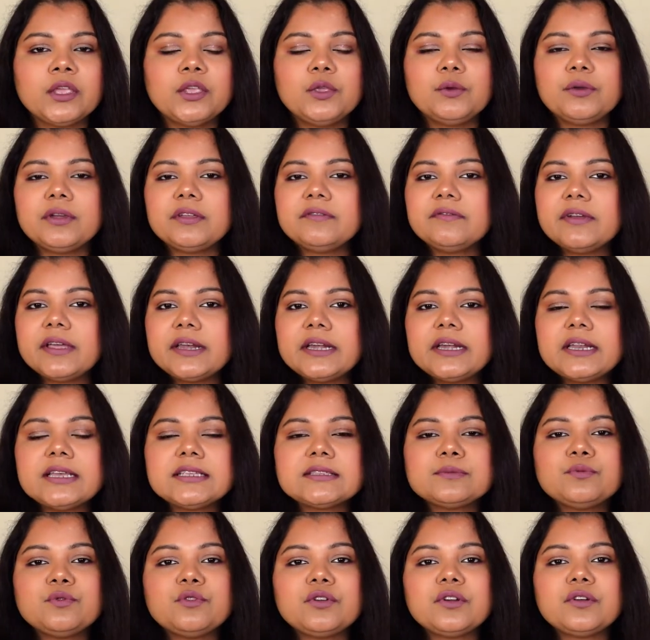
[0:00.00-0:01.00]
You can wear it
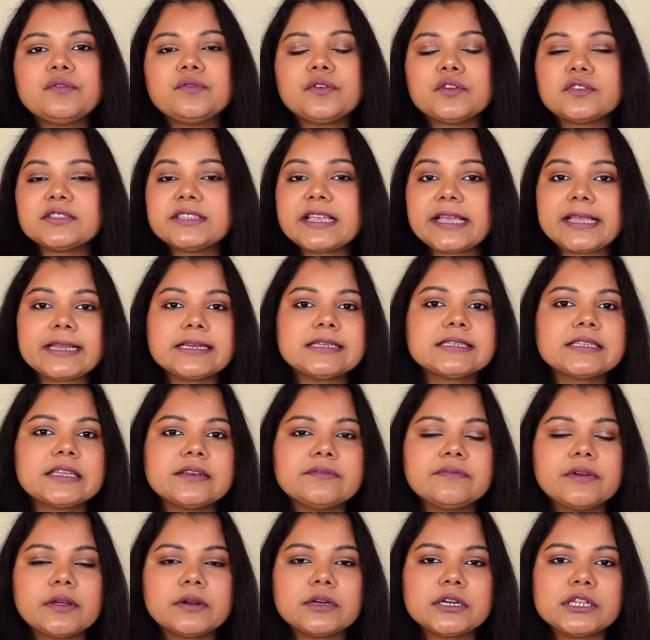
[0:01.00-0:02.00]
as more of your second
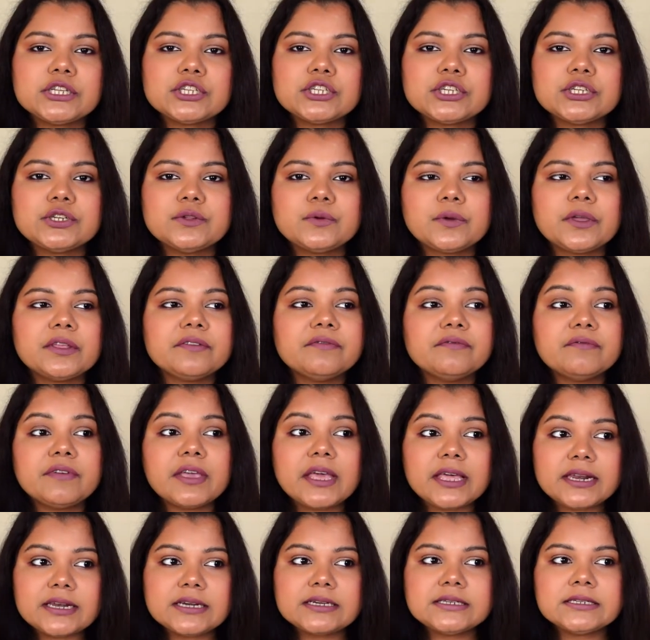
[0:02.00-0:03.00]
skin foundation. You can
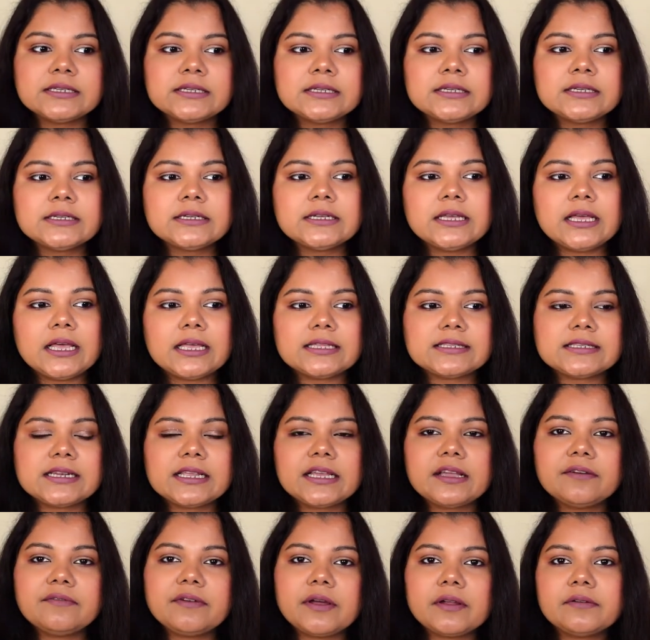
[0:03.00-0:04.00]
wear it as
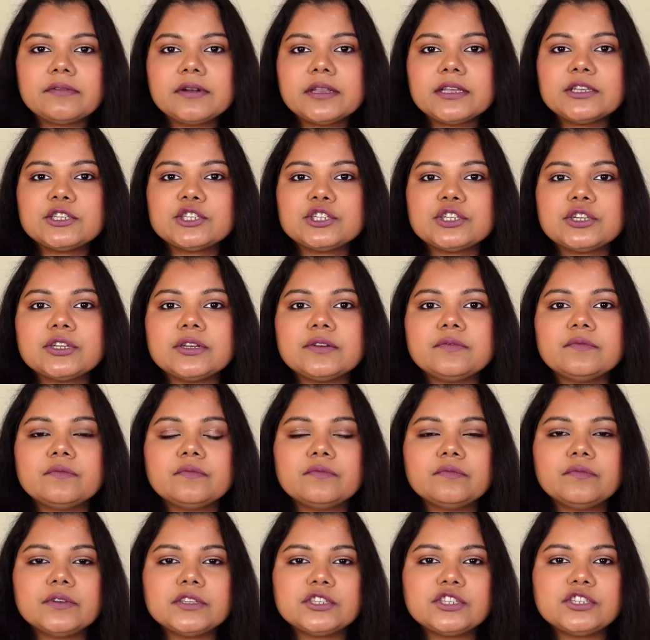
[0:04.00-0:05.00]
like a
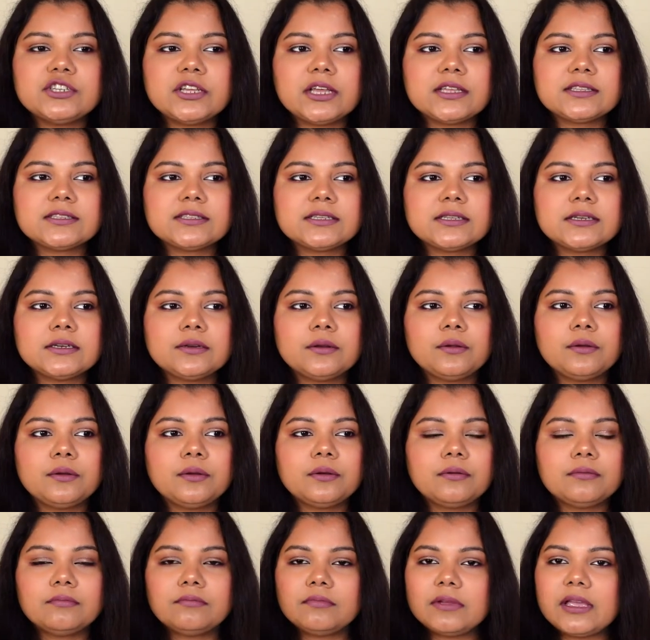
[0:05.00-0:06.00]
foundation which doesn't
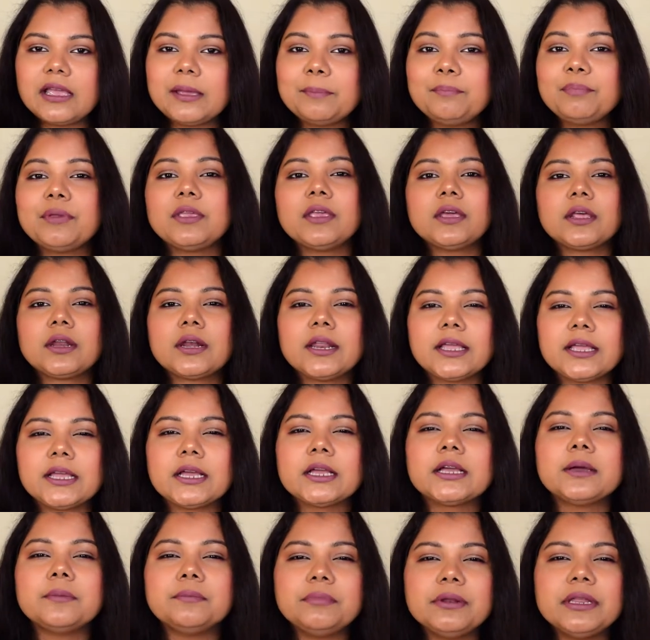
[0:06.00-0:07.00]
appear like
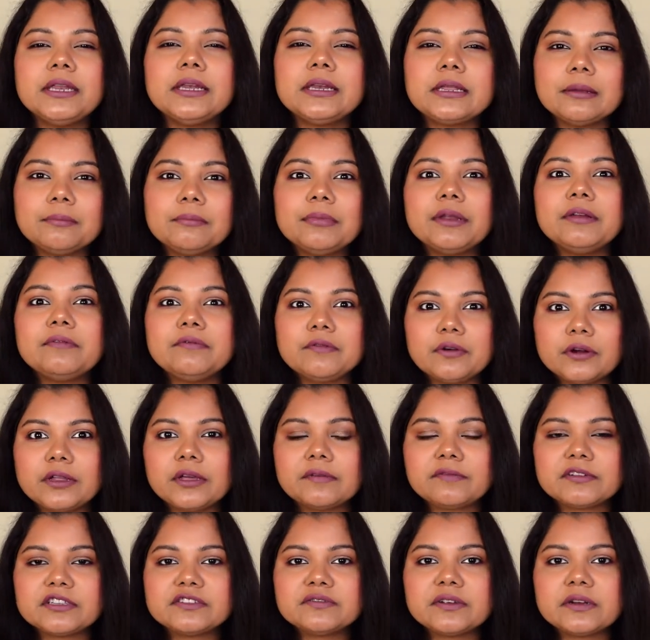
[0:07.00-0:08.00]
a complete full
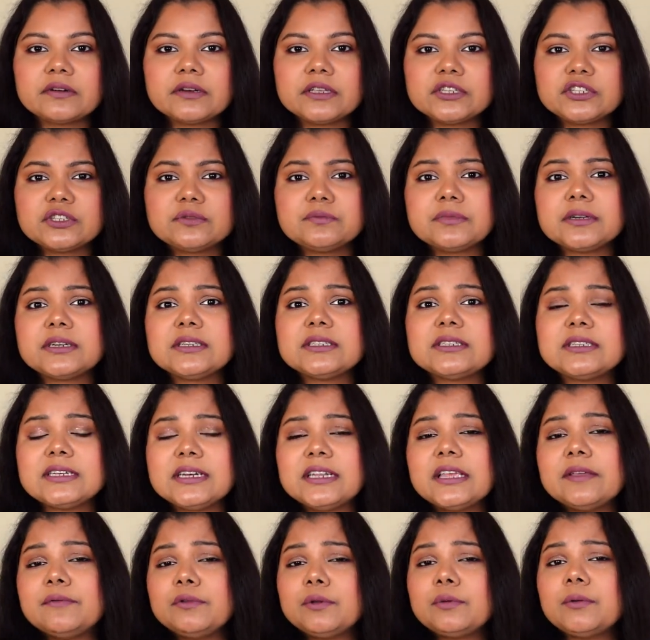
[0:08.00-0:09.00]
coverage foundation, but
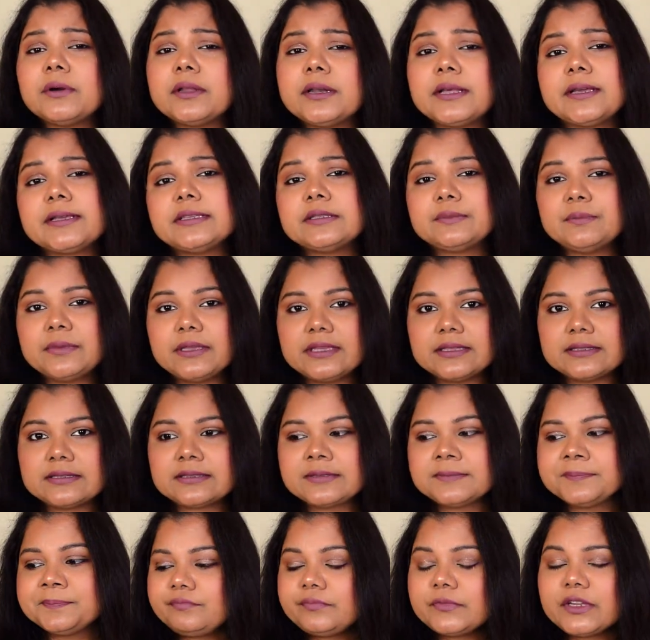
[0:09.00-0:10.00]
still give you a nice
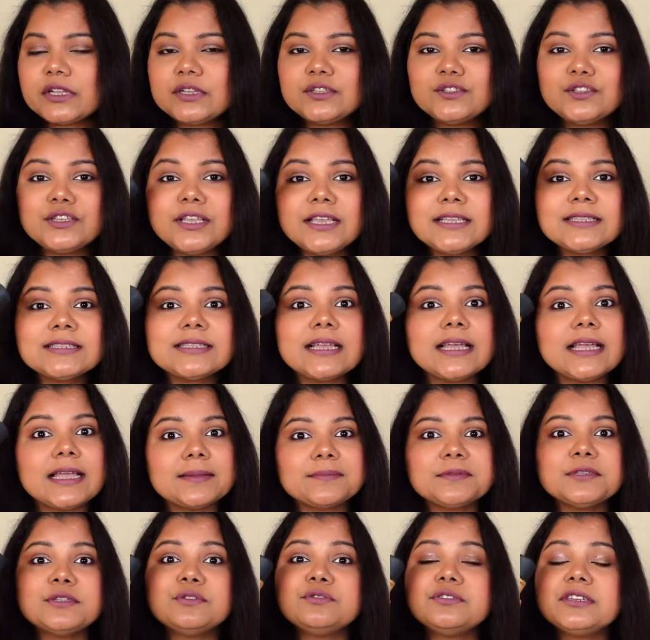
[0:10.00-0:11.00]
base. So yes, I
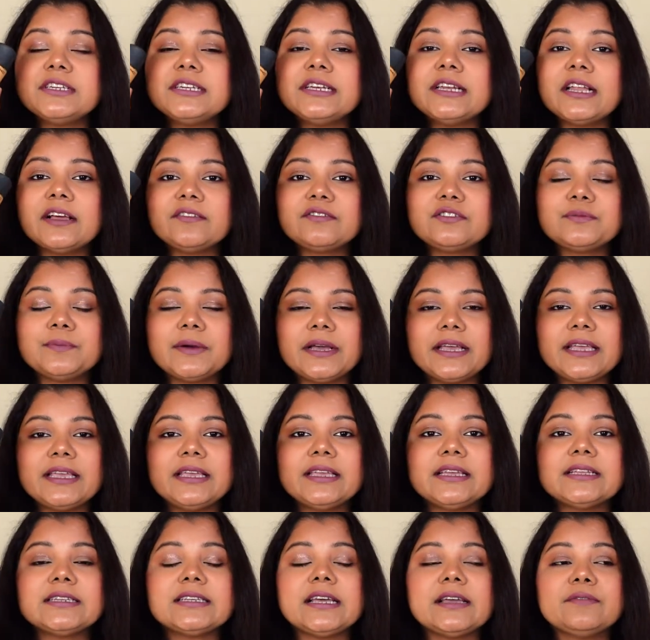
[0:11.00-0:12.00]
absolutely loved
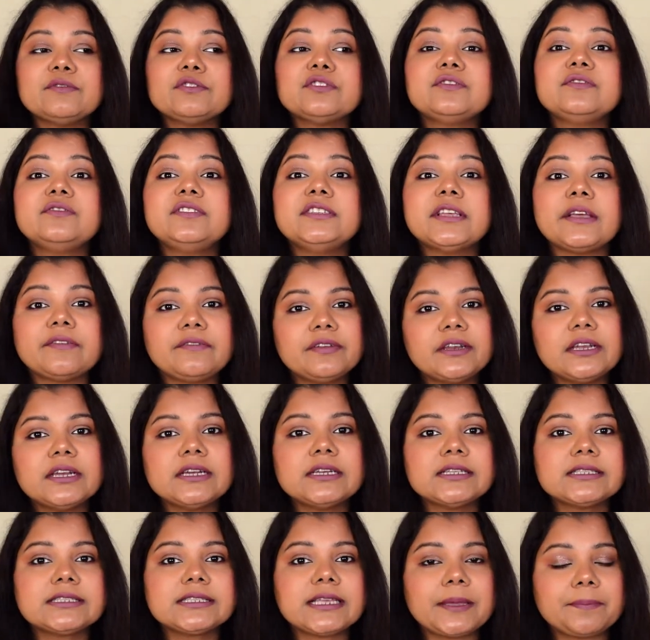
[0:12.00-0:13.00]
buying it. I was
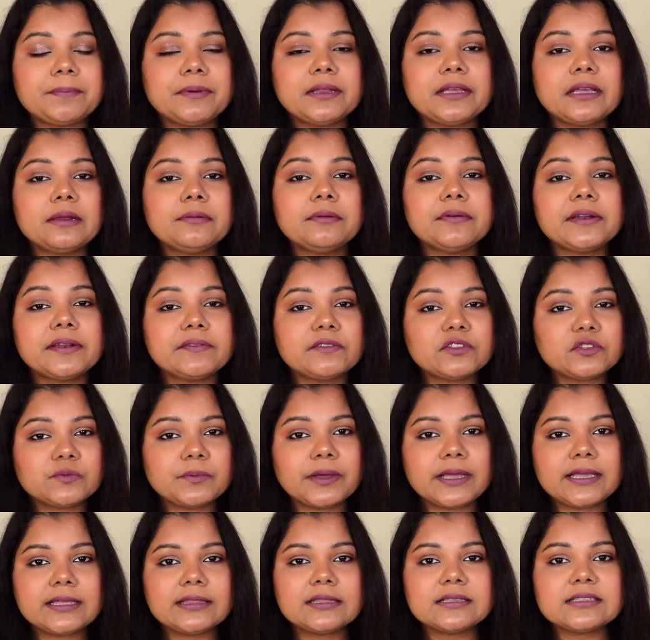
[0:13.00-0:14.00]
definitely skeptical when I was
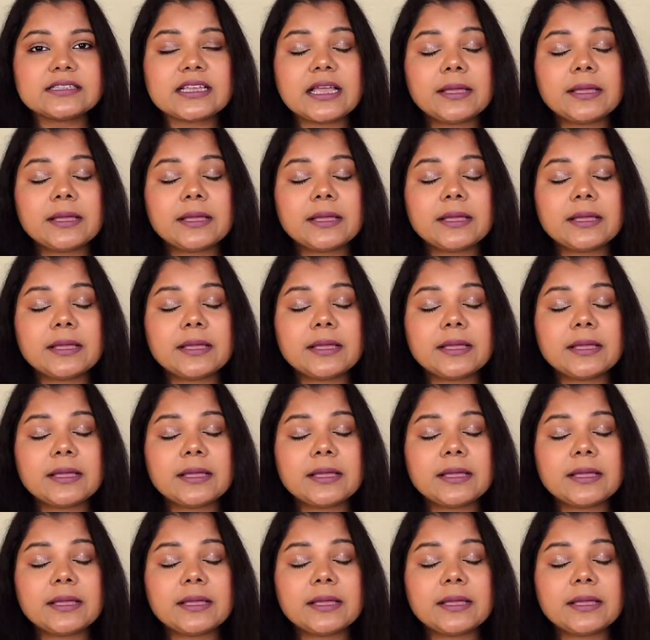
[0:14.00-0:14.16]
buying this.